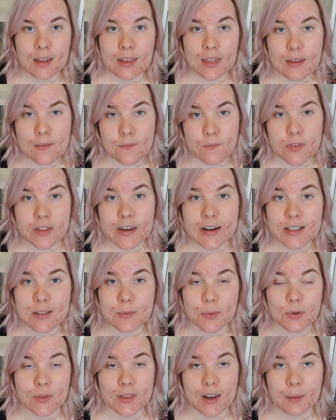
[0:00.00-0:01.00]
And then for the next
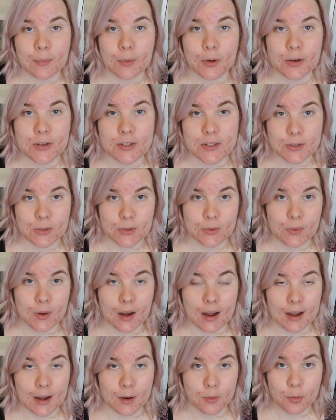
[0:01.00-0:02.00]
book that I'm going to
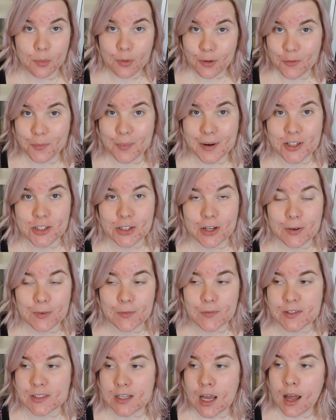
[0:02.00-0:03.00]
remove from my
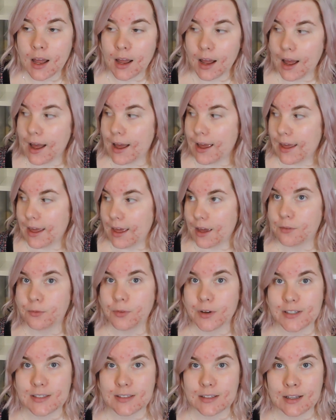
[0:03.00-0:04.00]
shelves, I have
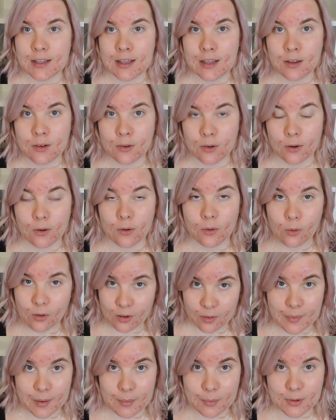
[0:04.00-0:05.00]
recently got
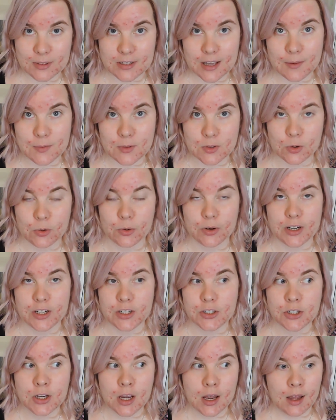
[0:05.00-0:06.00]
all of my books out of
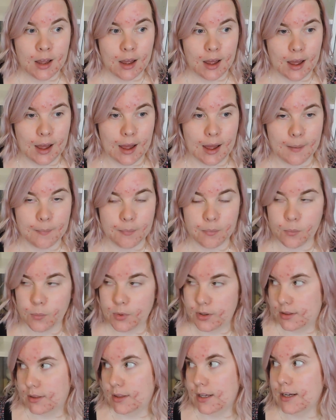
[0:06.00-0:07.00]
storage.
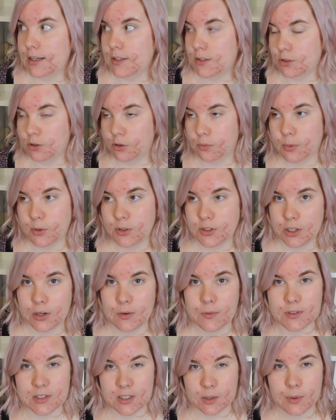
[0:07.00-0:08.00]
With these new
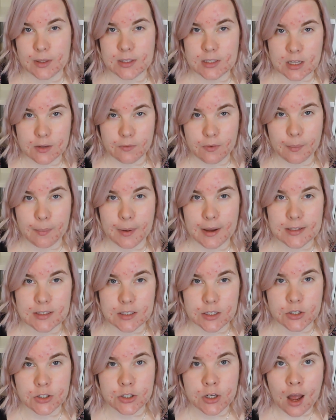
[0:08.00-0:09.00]
bookshelves and the ones at the front
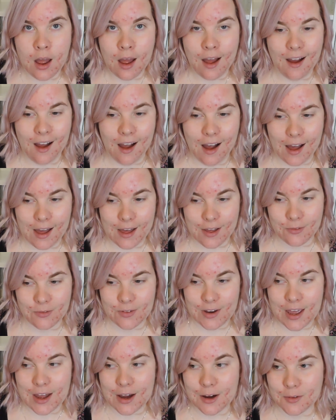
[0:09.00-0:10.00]
passage, I've
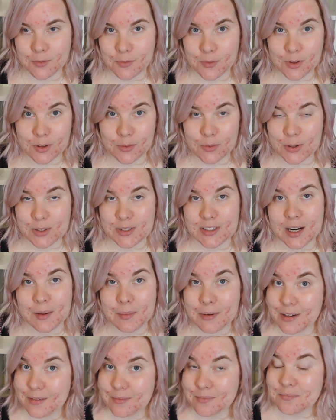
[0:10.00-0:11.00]
now, for the first
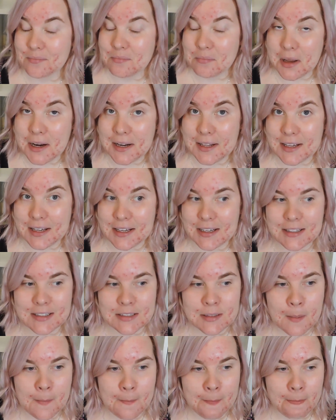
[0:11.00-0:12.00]
time in many years,